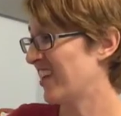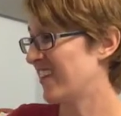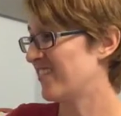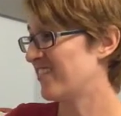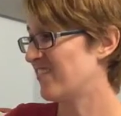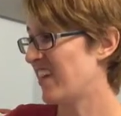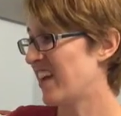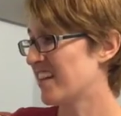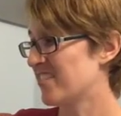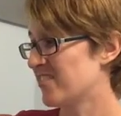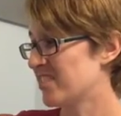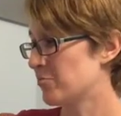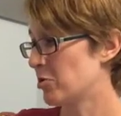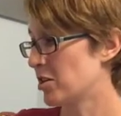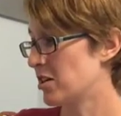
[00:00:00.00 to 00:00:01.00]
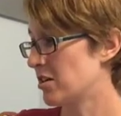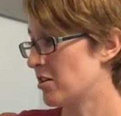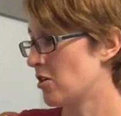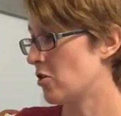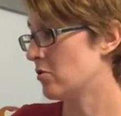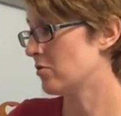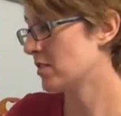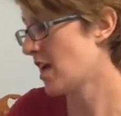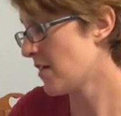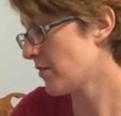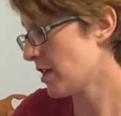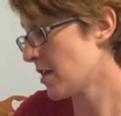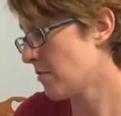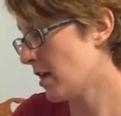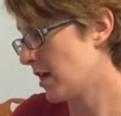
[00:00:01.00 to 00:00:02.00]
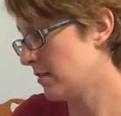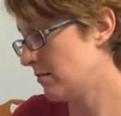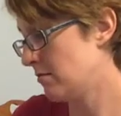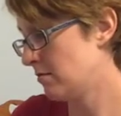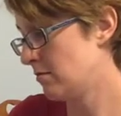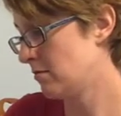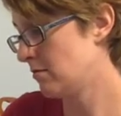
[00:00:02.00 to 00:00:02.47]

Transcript: but Amanda was pretty gung-ho. David, get in bed!